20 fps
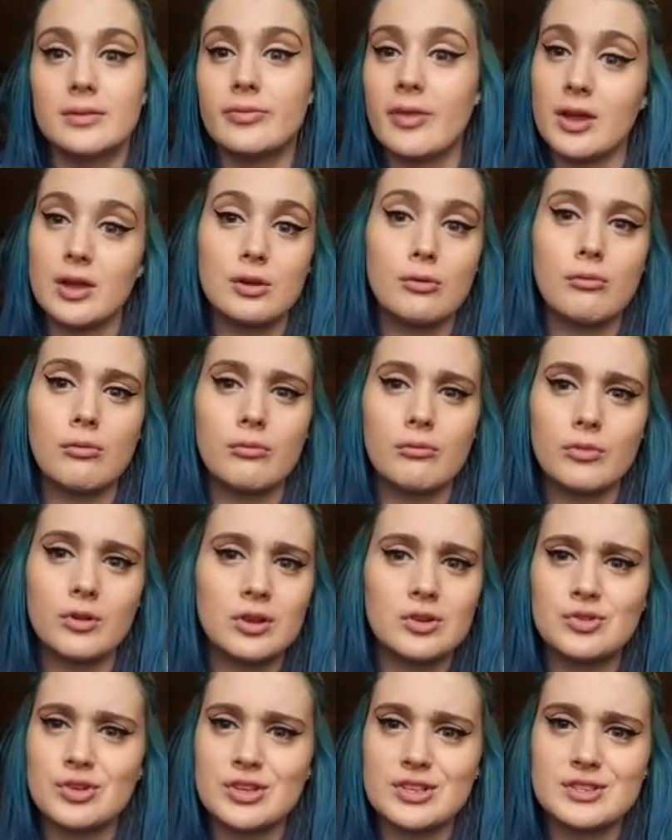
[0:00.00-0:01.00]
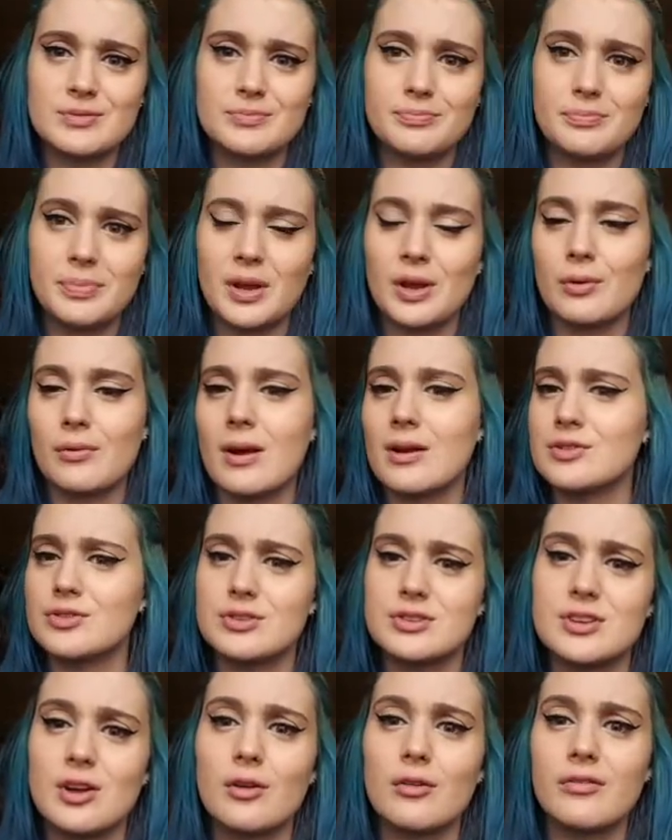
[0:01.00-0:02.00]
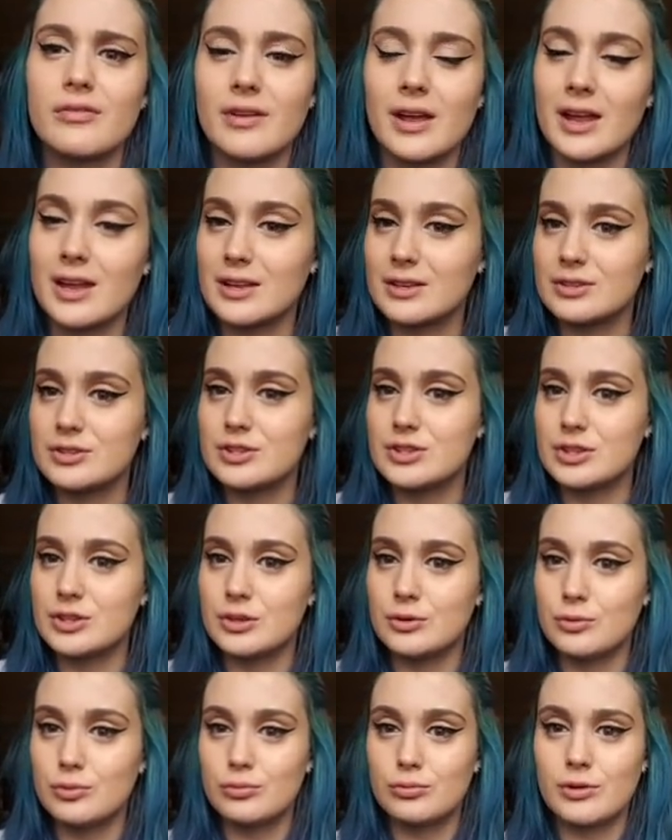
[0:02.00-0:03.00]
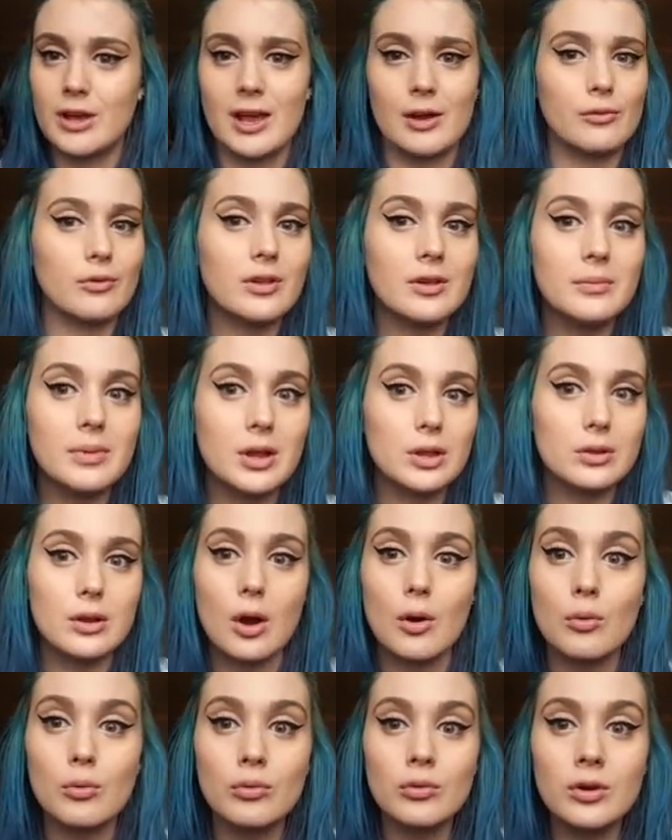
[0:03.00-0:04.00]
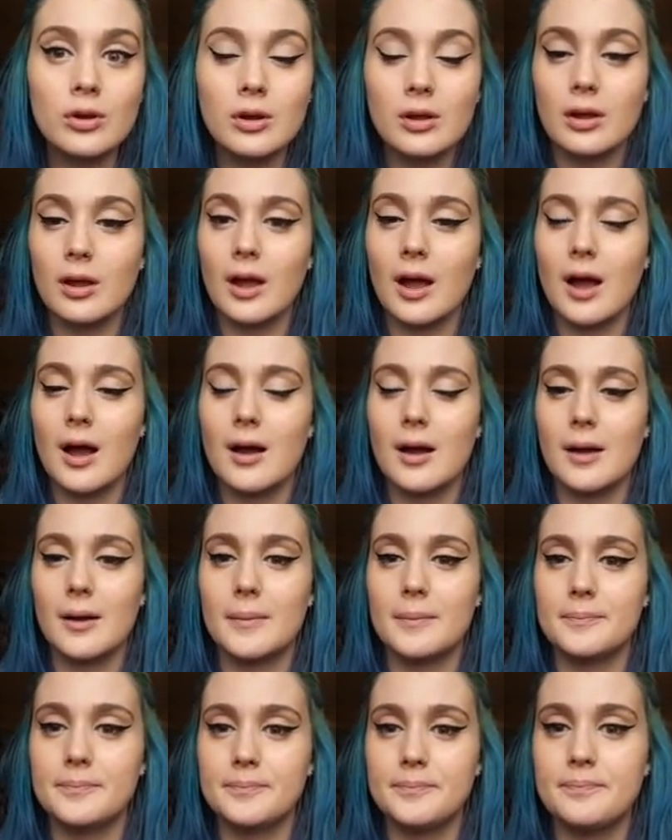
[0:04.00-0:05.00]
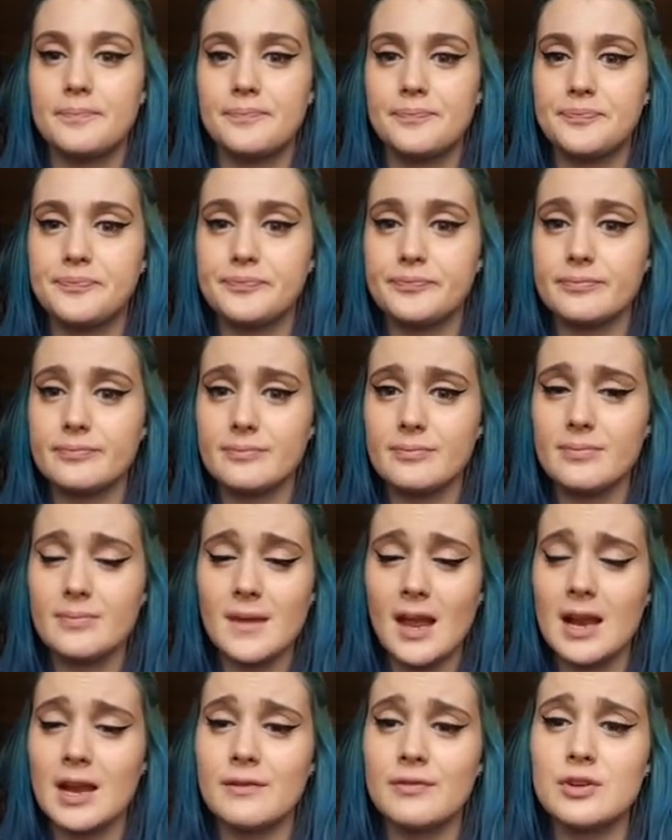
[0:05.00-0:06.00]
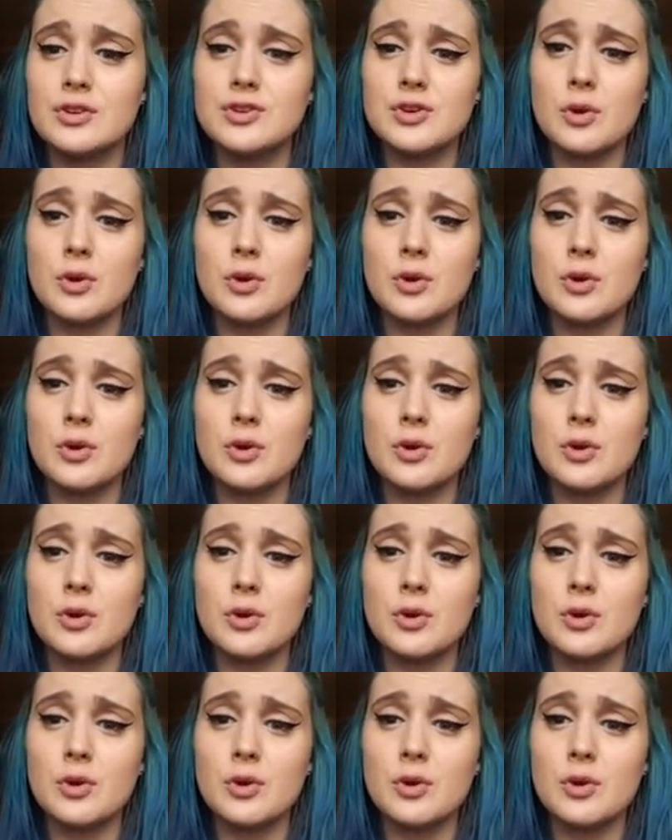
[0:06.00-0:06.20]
that you don't really trust being around yourself and you can't really be alone. Um, and if you